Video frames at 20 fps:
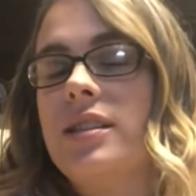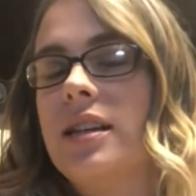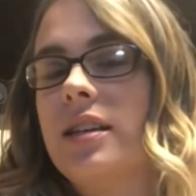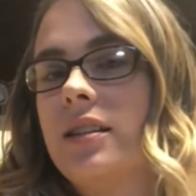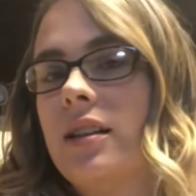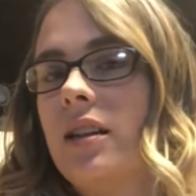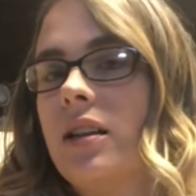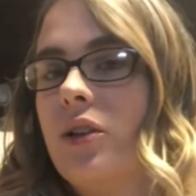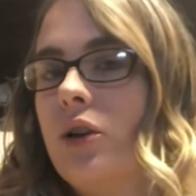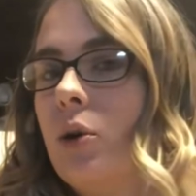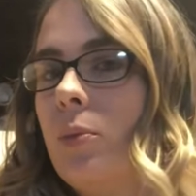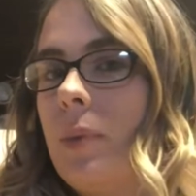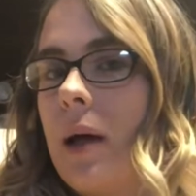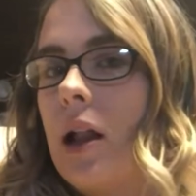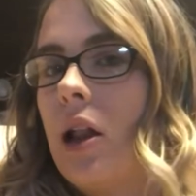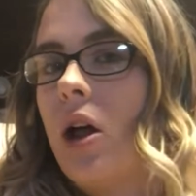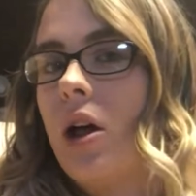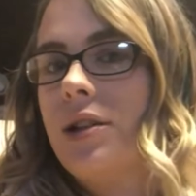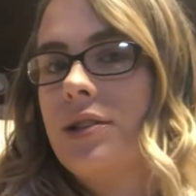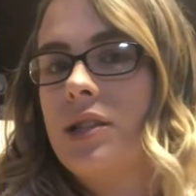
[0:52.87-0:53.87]
hit the little
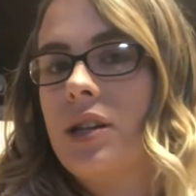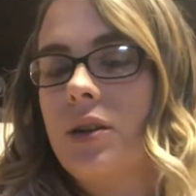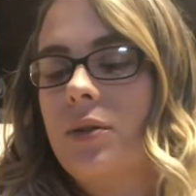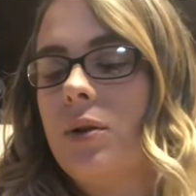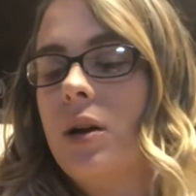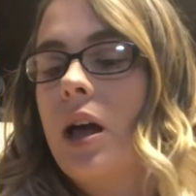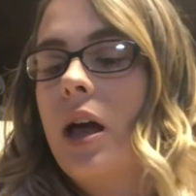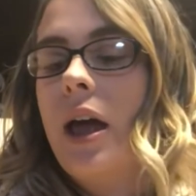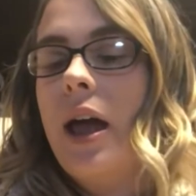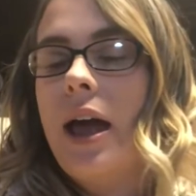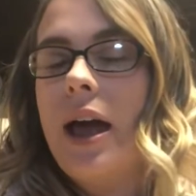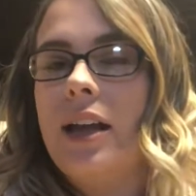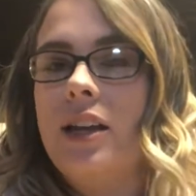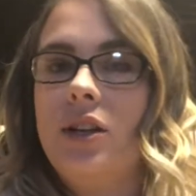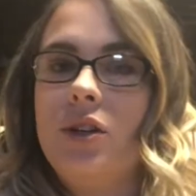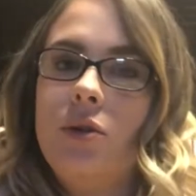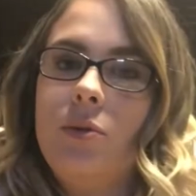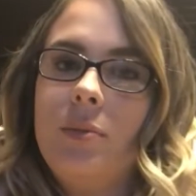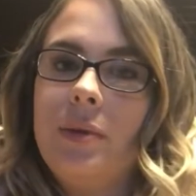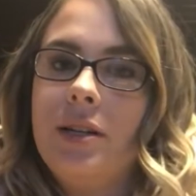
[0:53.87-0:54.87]
bell also, and
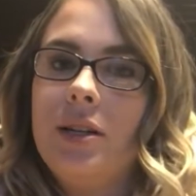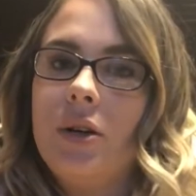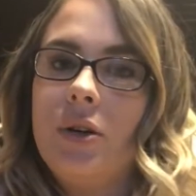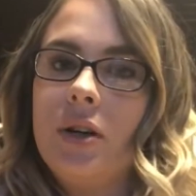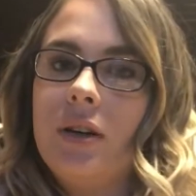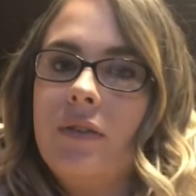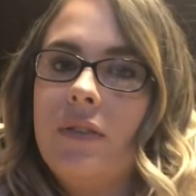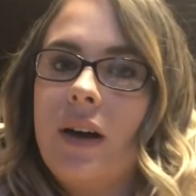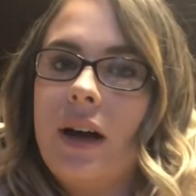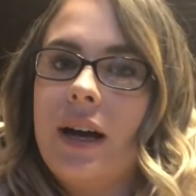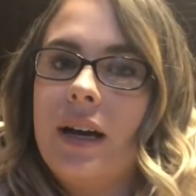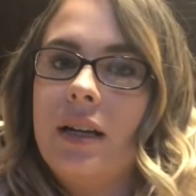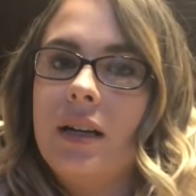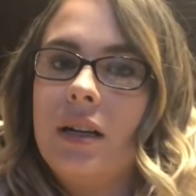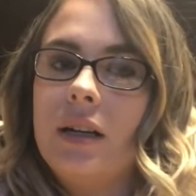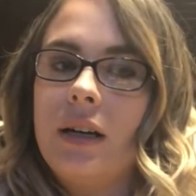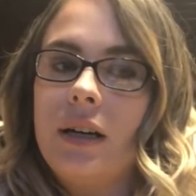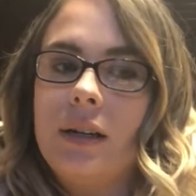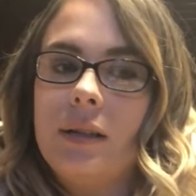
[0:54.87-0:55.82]
you'll be notified